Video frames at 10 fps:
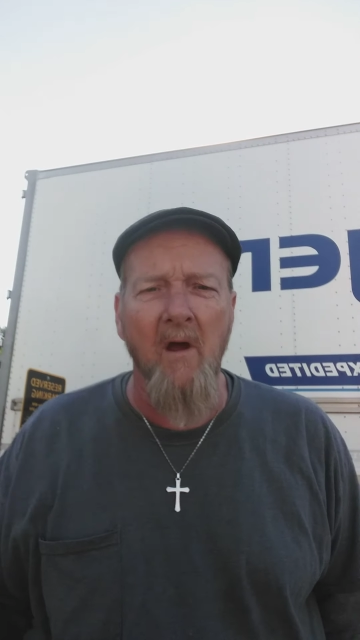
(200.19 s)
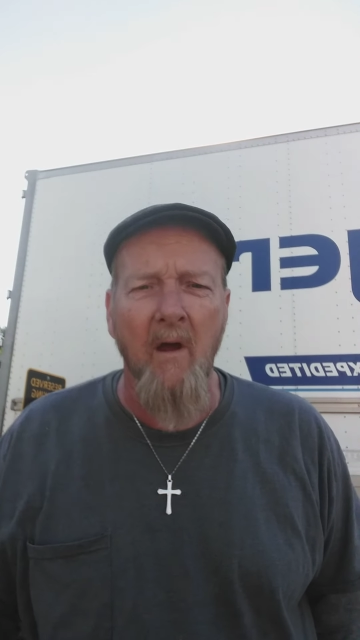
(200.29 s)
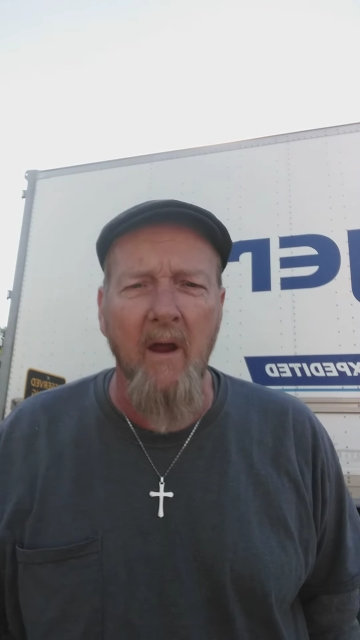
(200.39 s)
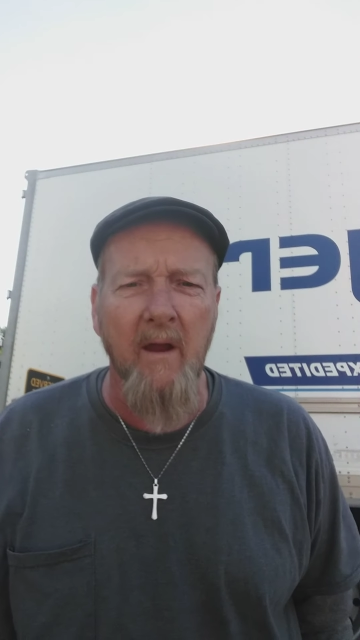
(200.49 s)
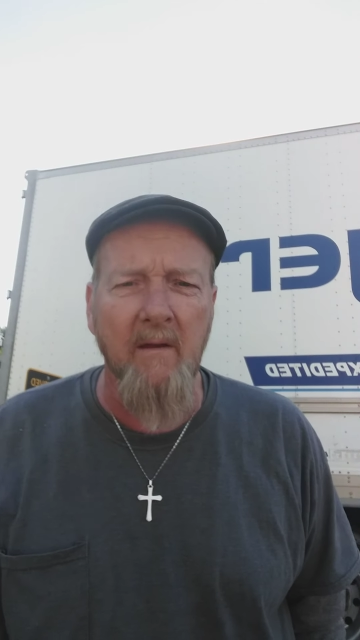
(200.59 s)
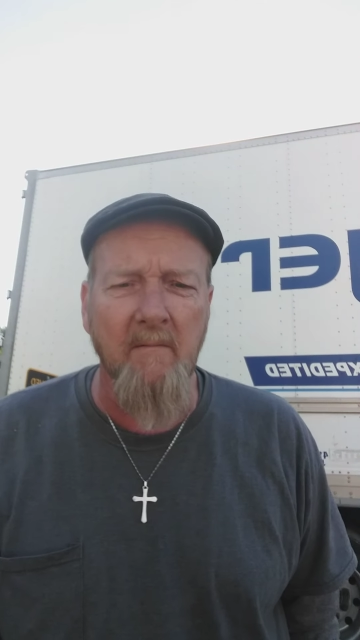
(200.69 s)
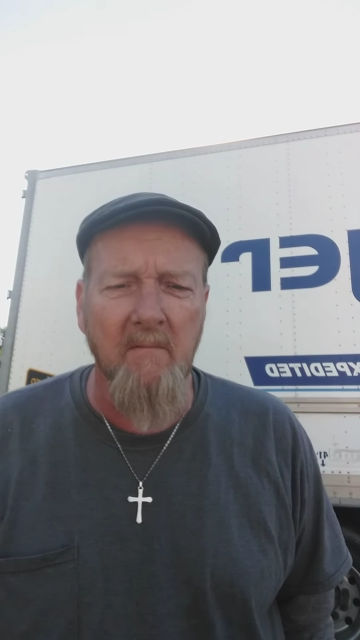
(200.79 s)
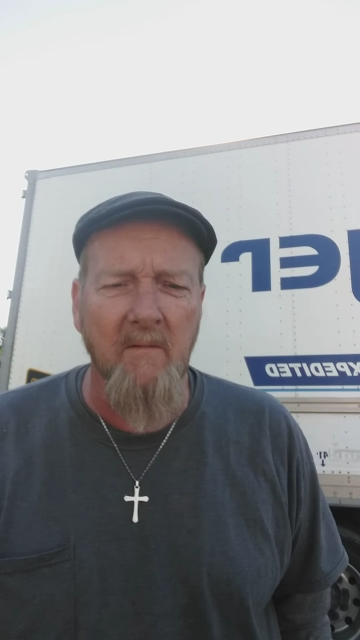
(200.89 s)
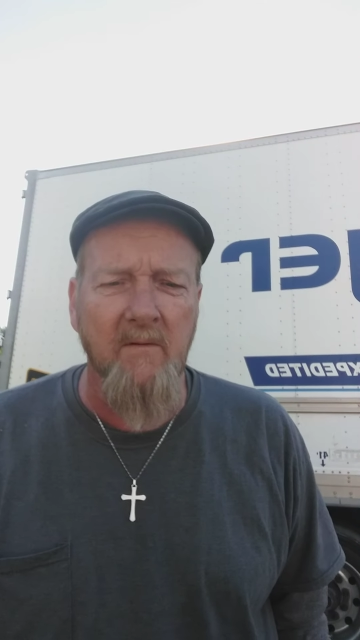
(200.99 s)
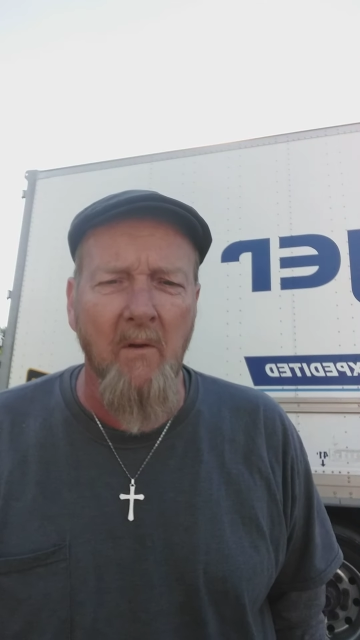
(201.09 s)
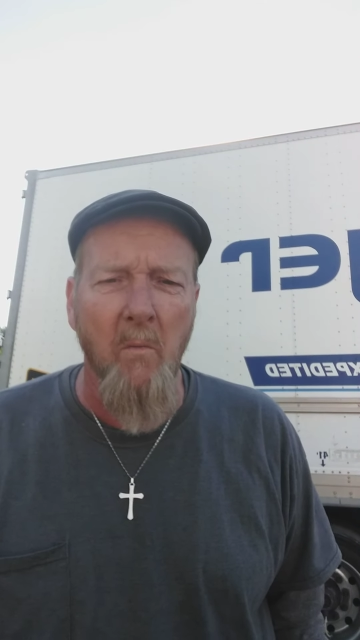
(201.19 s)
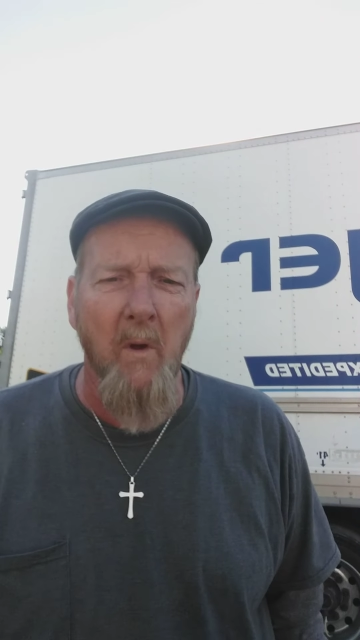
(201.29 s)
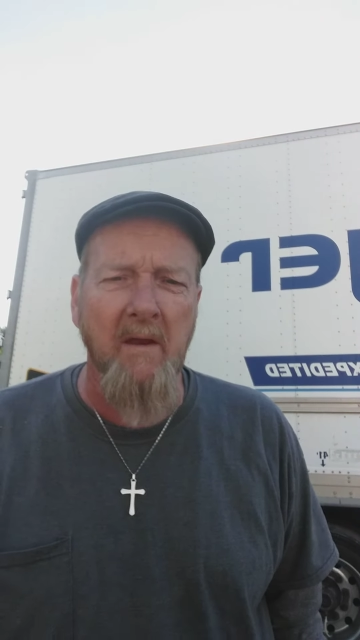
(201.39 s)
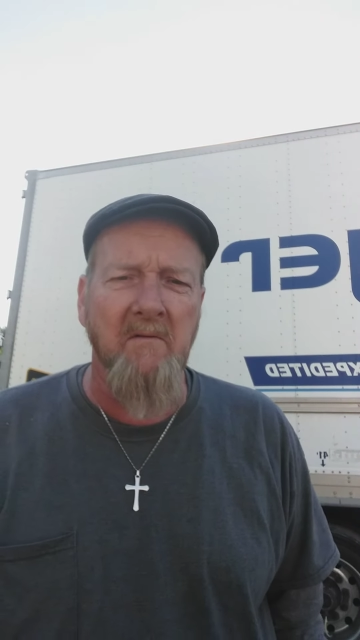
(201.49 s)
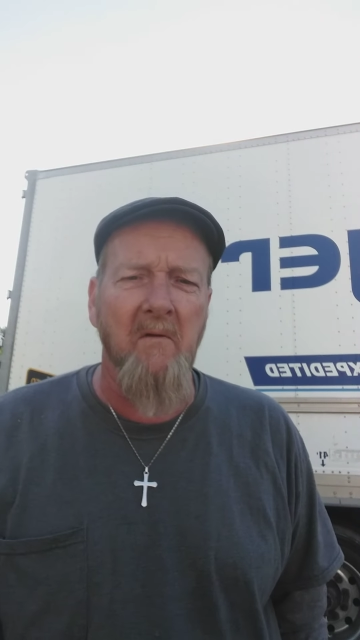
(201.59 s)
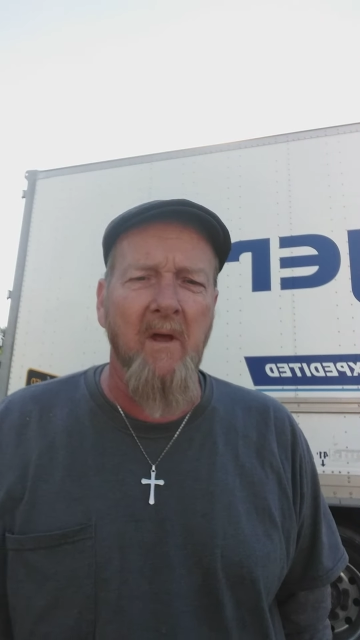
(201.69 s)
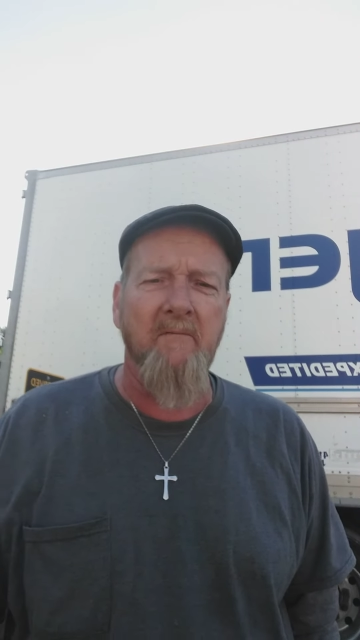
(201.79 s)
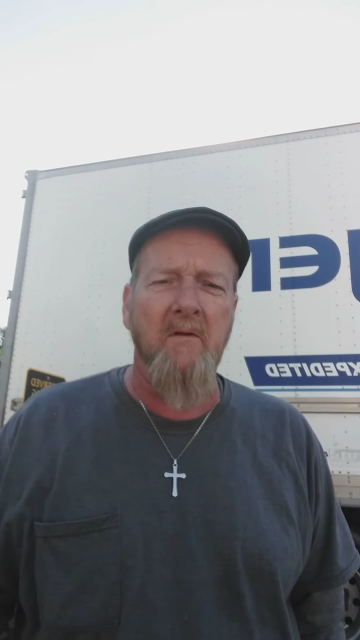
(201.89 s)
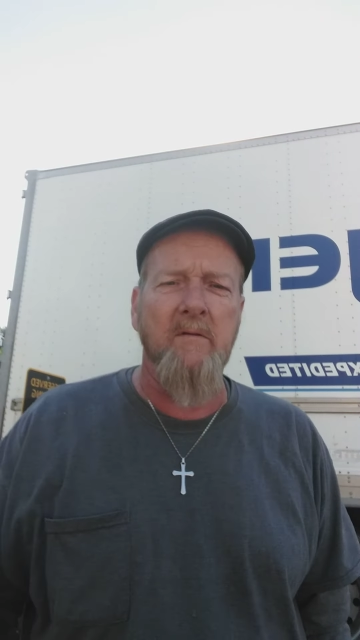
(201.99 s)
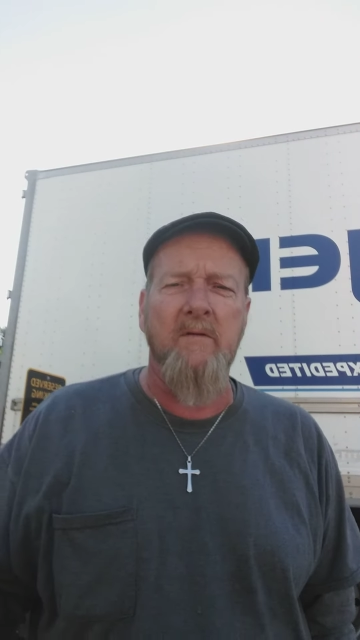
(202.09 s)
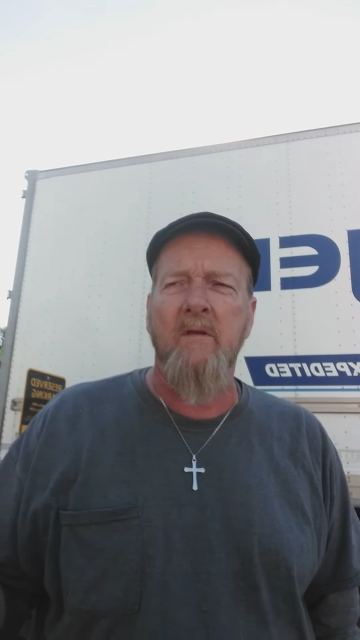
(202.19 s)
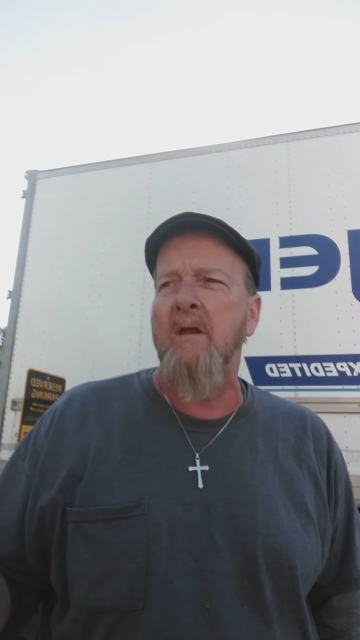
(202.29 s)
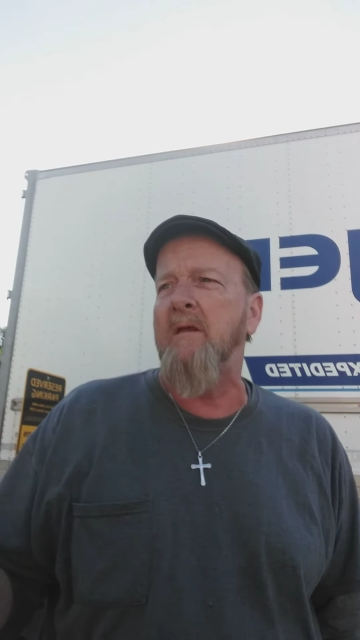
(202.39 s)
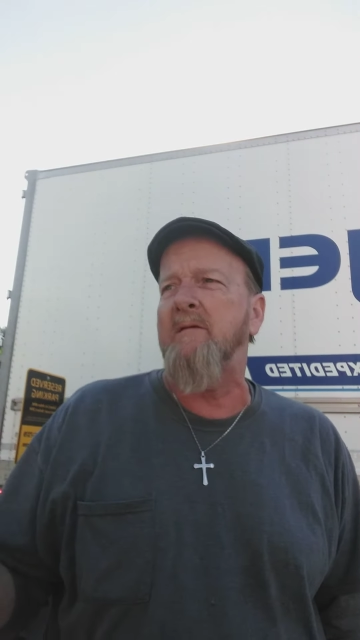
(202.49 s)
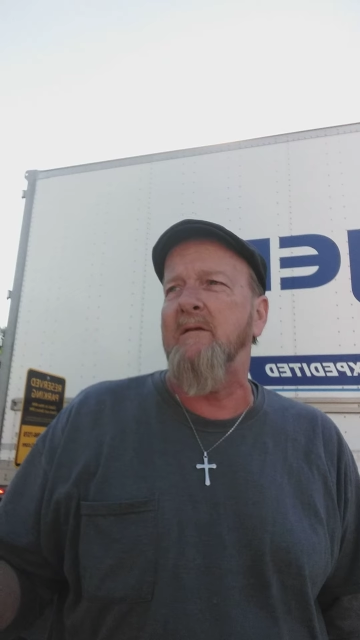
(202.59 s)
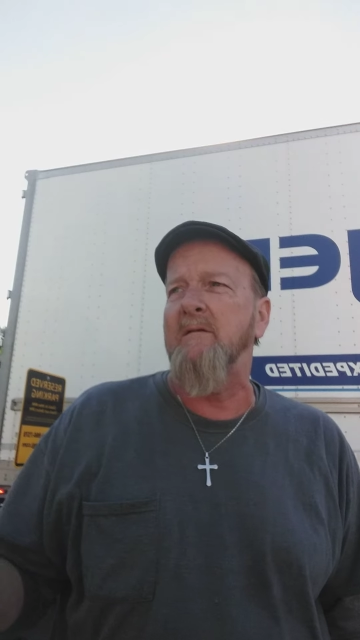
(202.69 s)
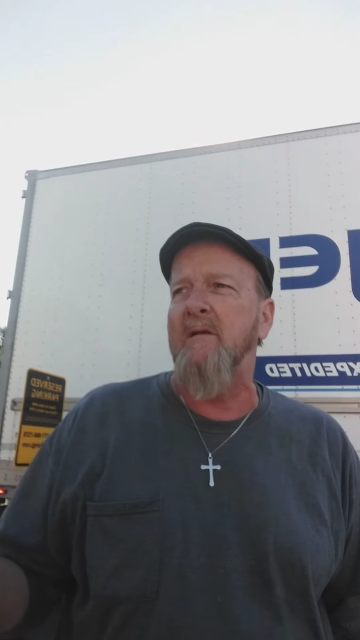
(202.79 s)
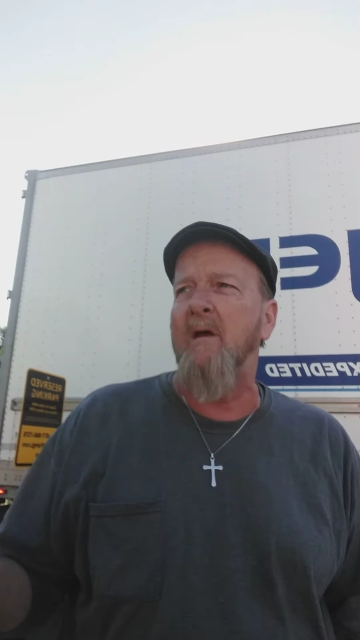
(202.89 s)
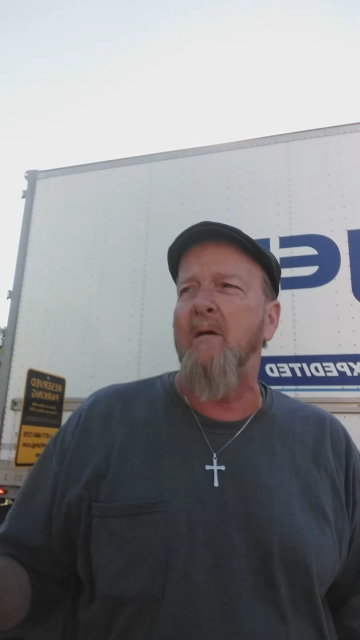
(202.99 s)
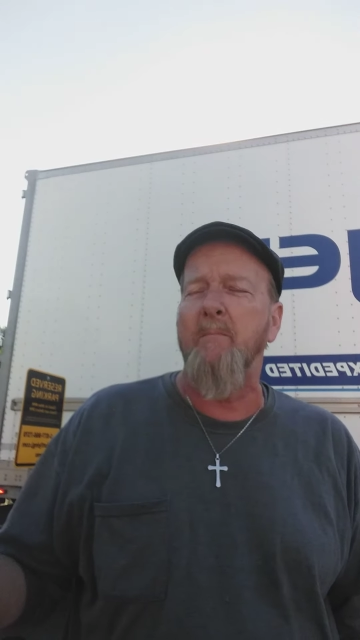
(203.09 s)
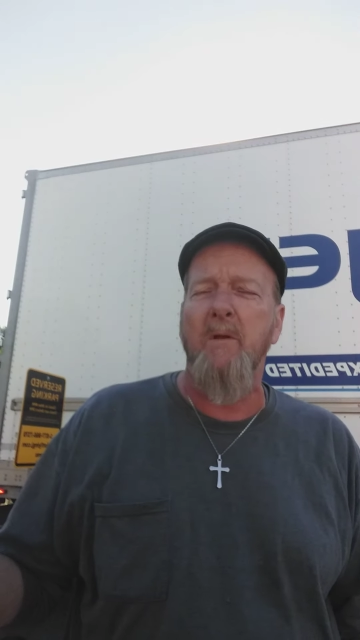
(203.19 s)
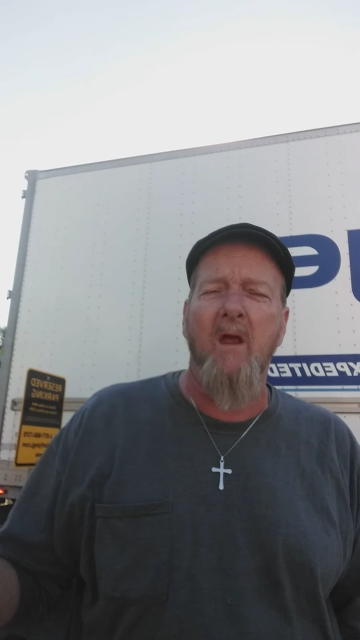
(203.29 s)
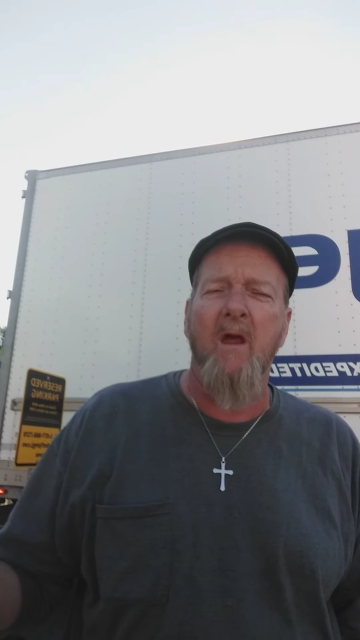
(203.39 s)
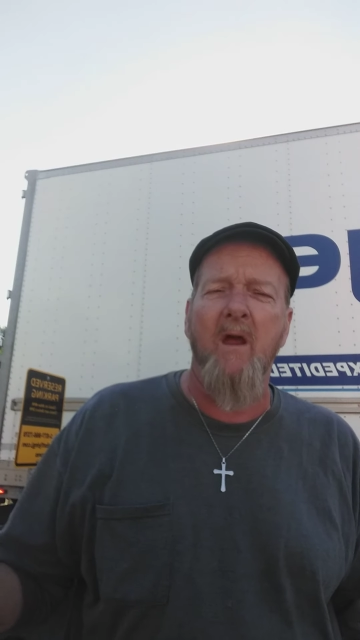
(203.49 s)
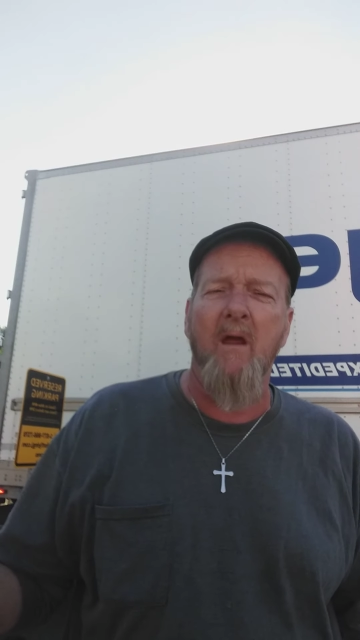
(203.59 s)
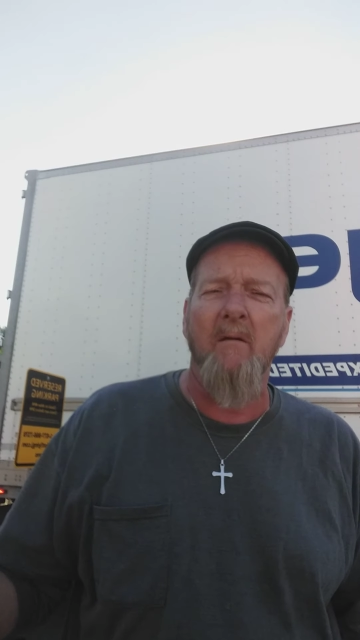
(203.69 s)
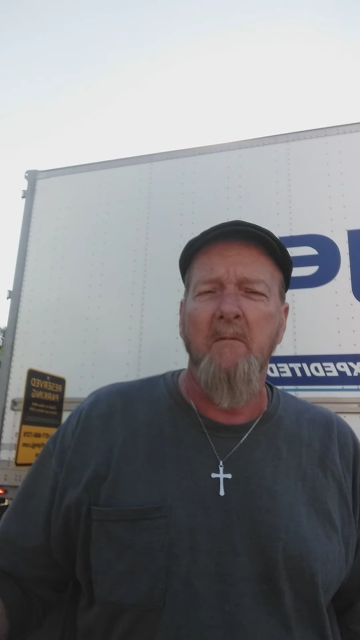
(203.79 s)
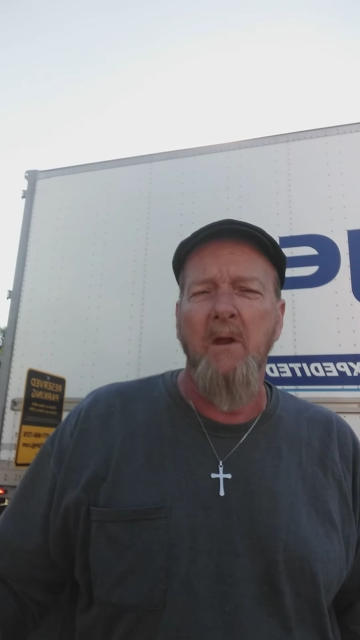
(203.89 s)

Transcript: All right, so wait till after the season's up. Yeah.